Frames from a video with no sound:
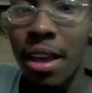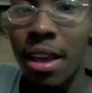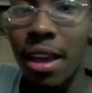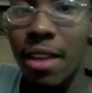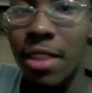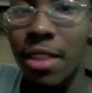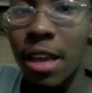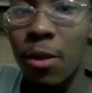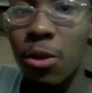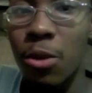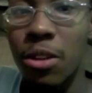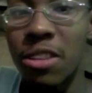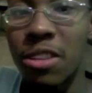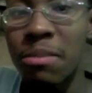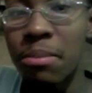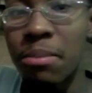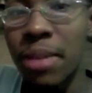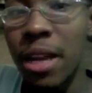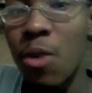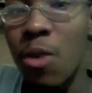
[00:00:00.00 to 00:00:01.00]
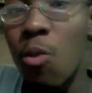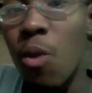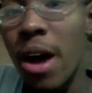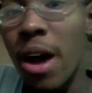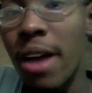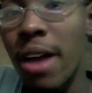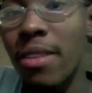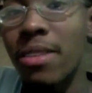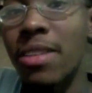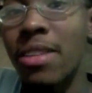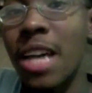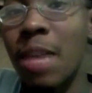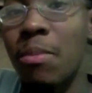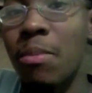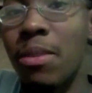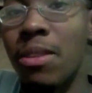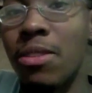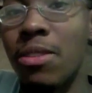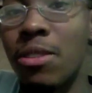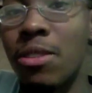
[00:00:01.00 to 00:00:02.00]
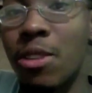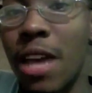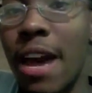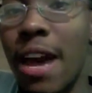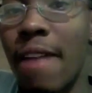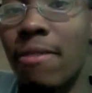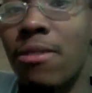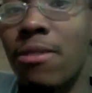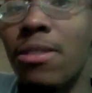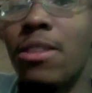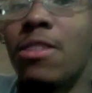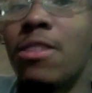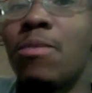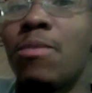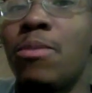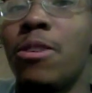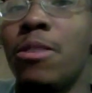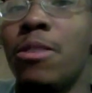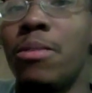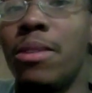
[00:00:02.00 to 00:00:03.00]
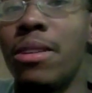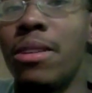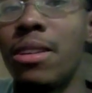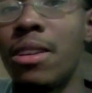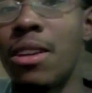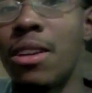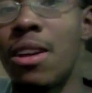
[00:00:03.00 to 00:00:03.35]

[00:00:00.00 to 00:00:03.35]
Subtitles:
And then we'll explain why this happens after the experiment.